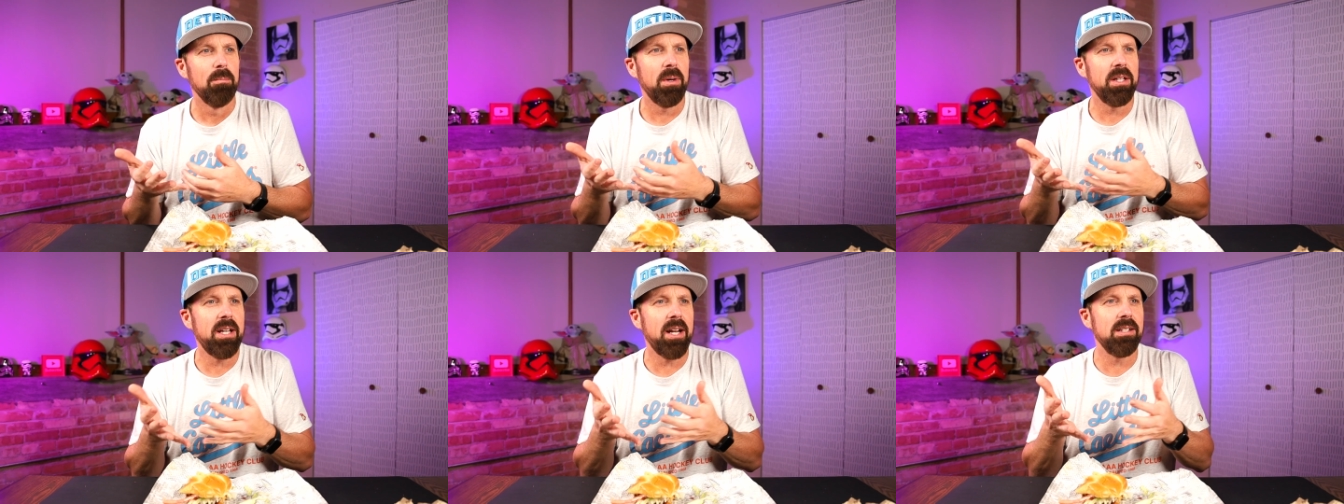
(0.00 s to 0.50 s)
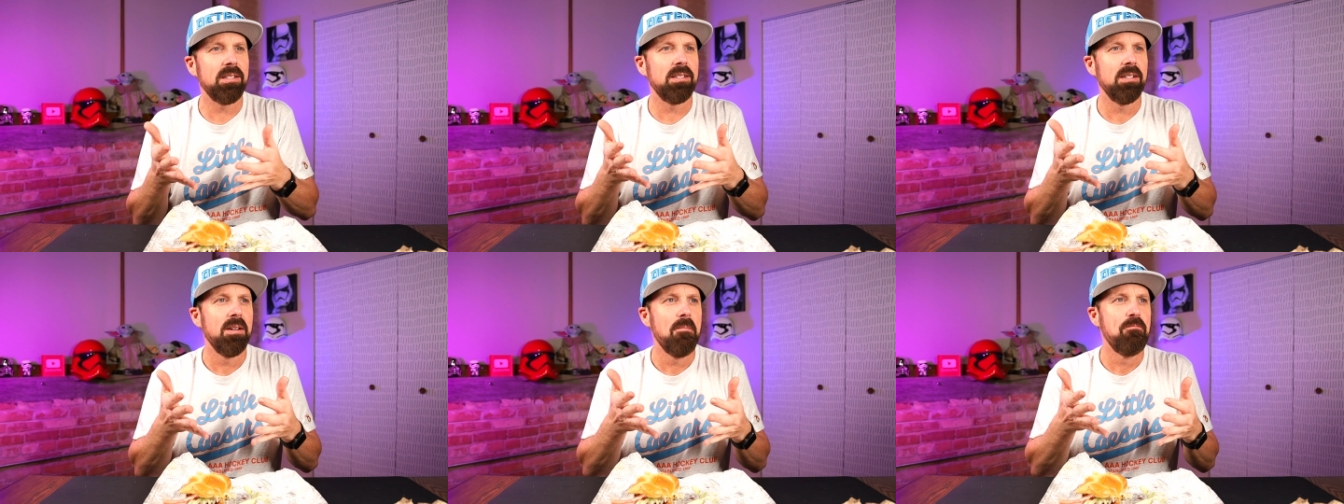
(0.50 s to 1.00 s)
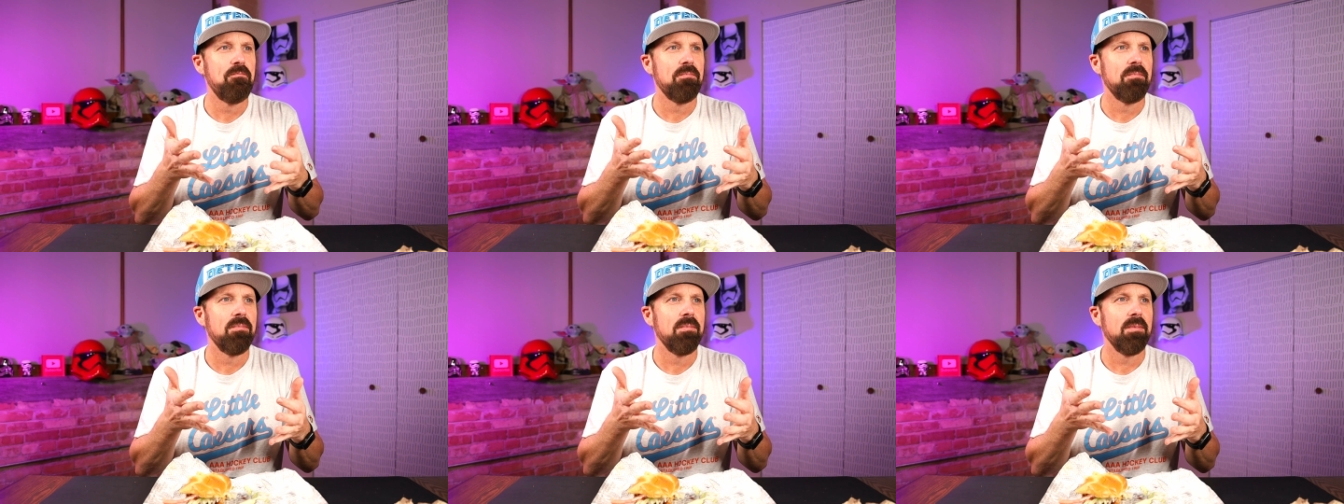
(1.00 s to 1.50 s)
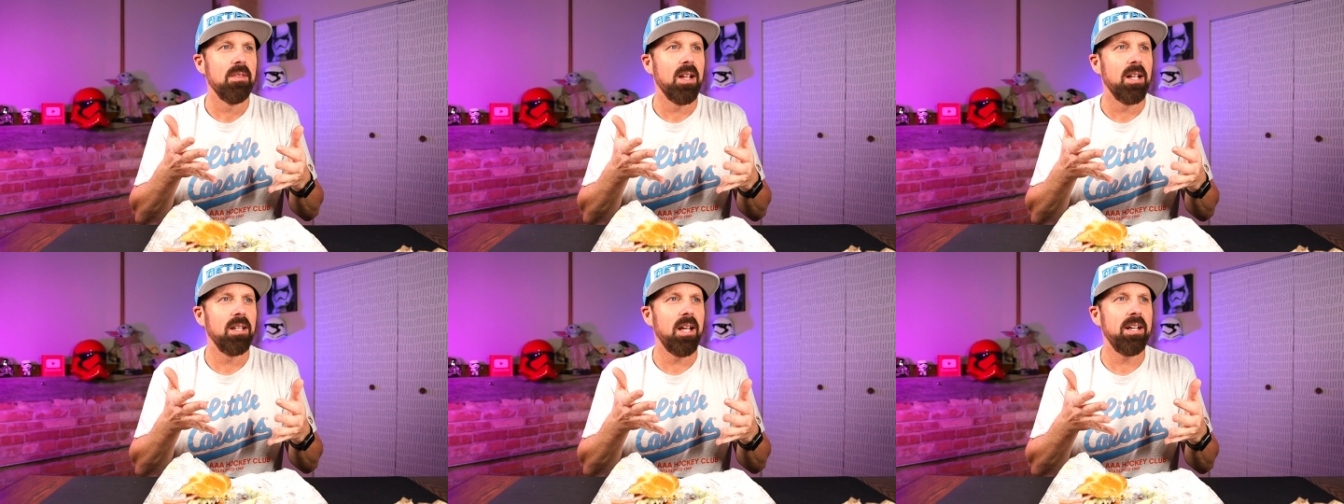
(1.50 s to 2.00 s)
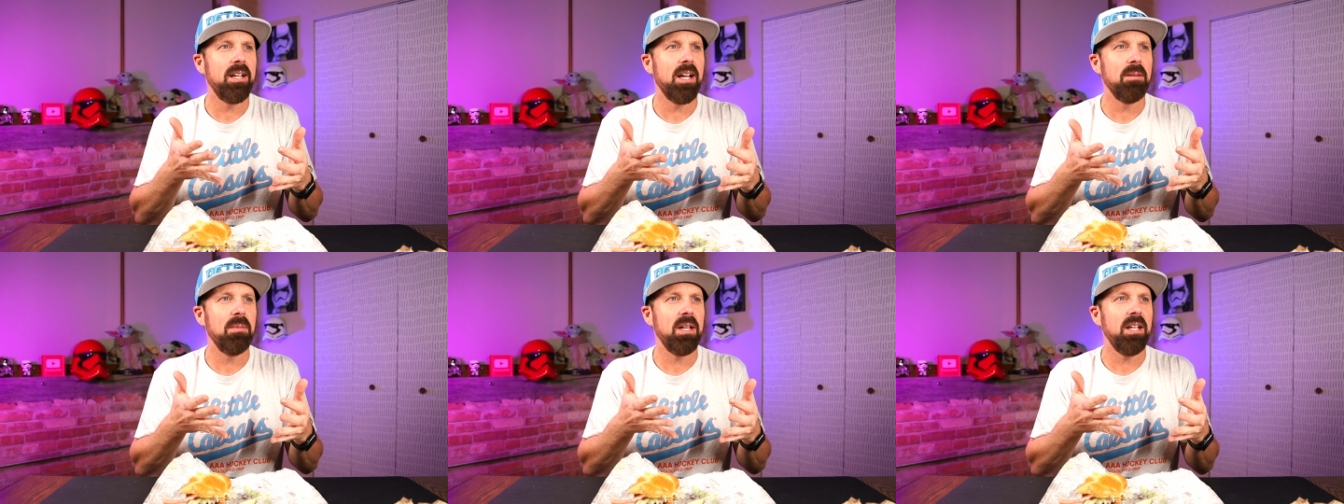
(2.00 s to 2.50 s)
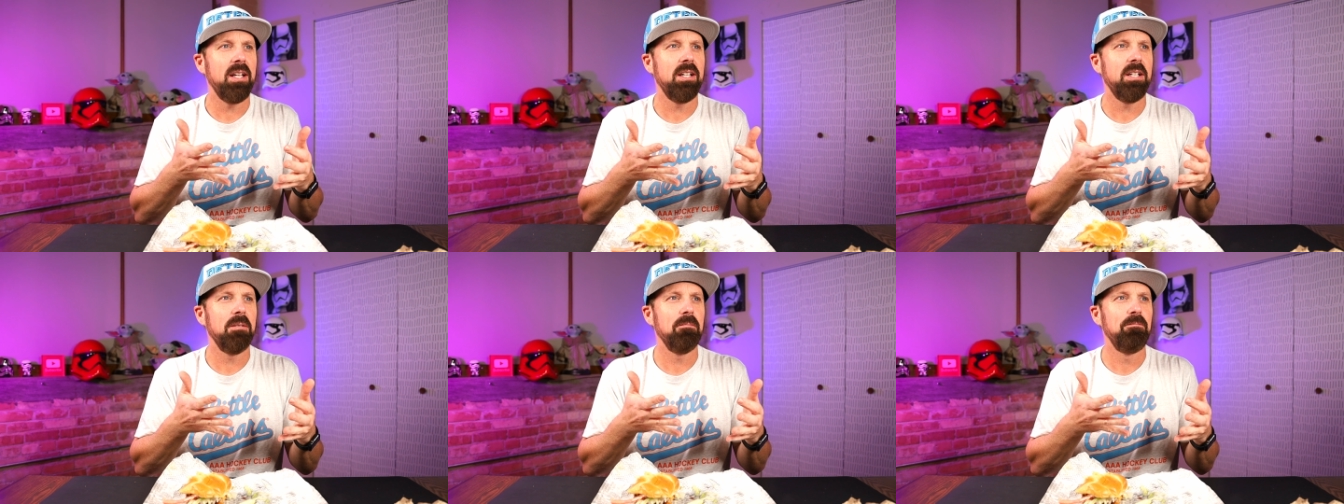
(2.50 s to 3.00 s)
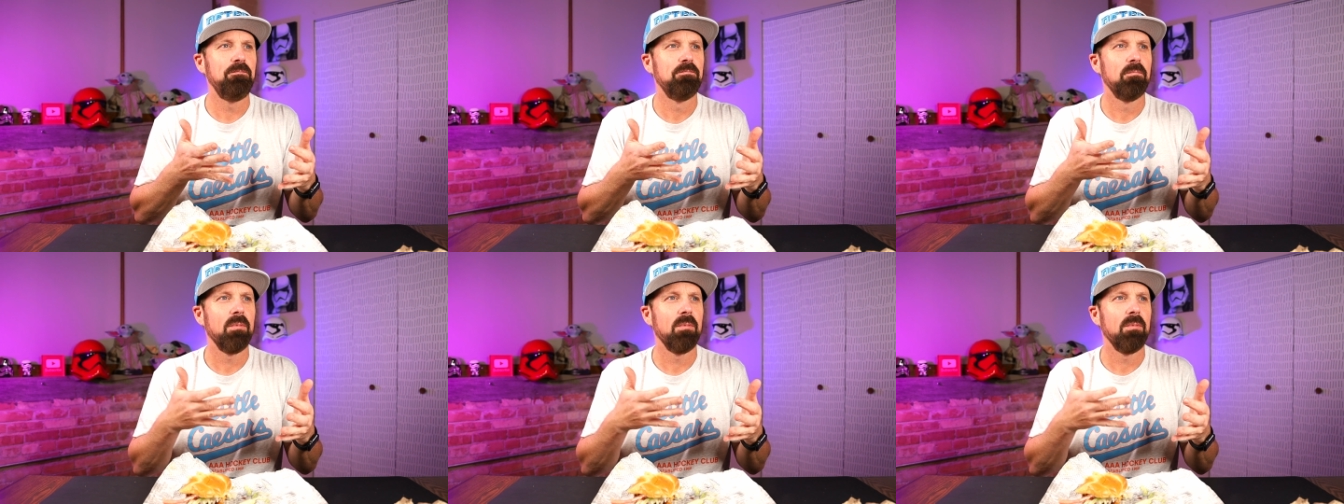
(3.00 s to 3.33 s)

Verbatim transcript: but yet it's like I'm eating